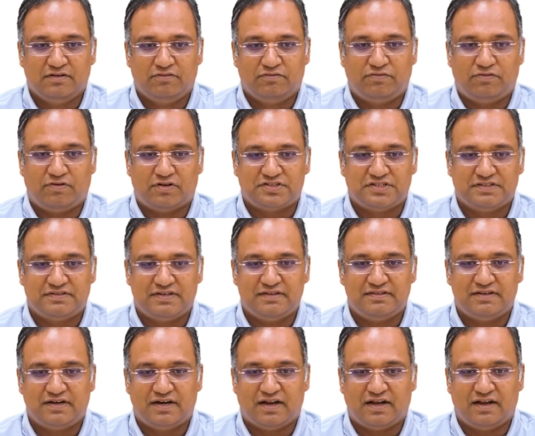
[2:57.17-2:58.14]
For Chitra
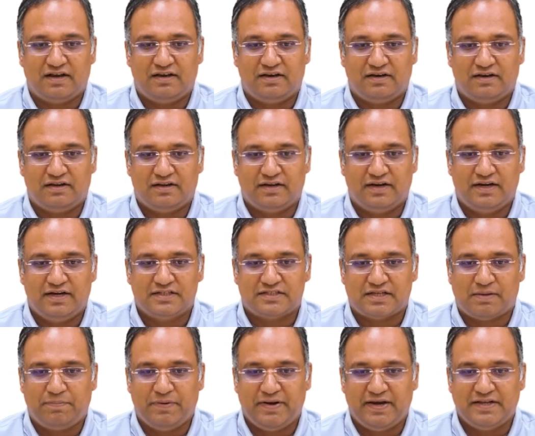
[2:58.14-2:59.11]
Trinal, it is
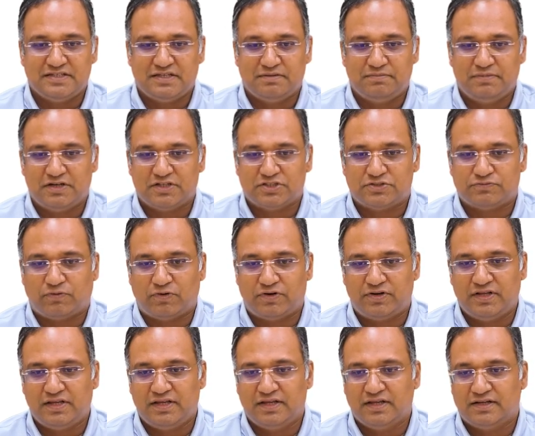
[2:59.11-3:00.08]
upper age limit is
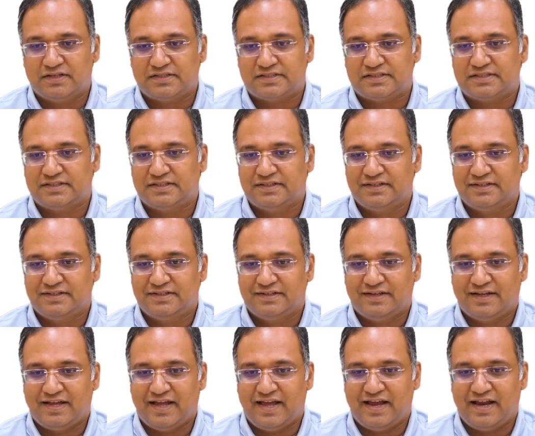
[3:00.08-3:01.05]
40 years
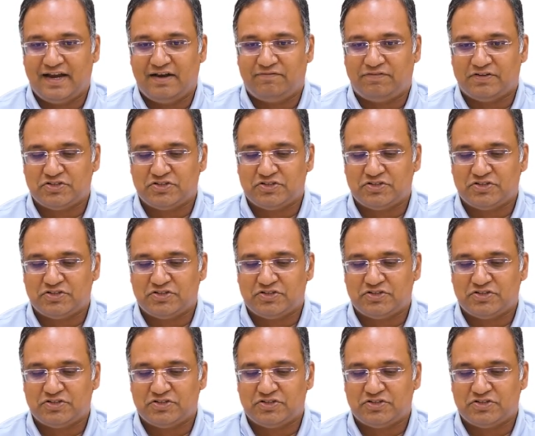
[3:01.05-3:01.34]
and